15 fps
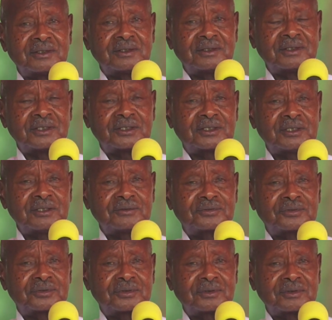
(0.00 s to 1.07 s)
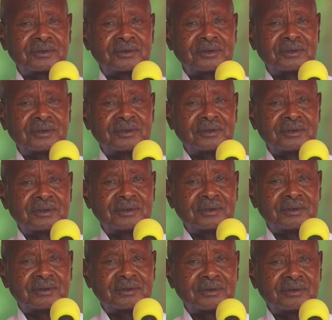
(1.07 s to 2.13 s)
the Chief
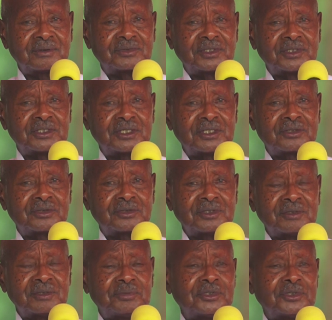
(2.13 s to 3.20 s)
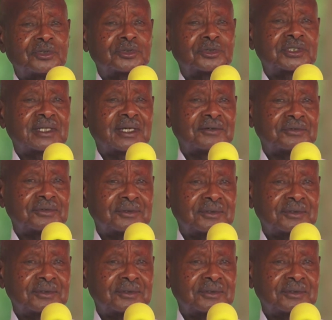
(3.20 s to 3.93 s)
of the General Imperial Staff,